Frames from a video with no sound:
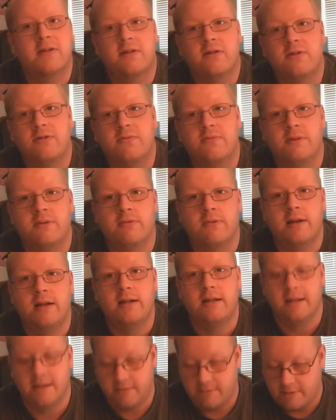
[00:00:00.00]
I used to be
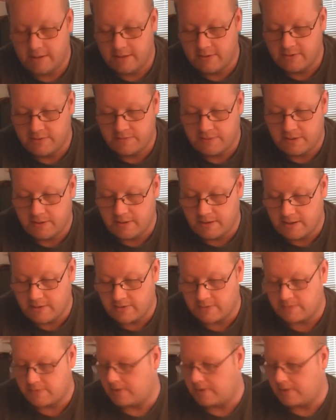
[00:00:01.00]
reading it. That was